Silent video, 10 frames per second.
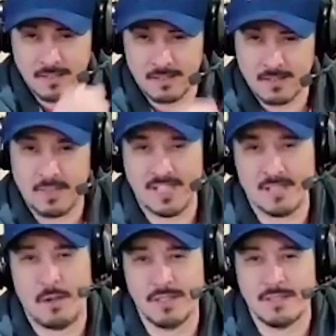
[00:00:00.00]
so many
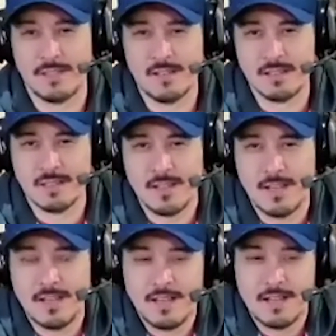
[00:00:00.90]
small details
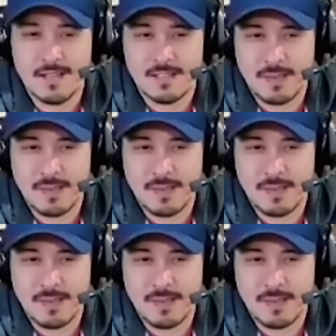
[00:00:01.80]
that yeah.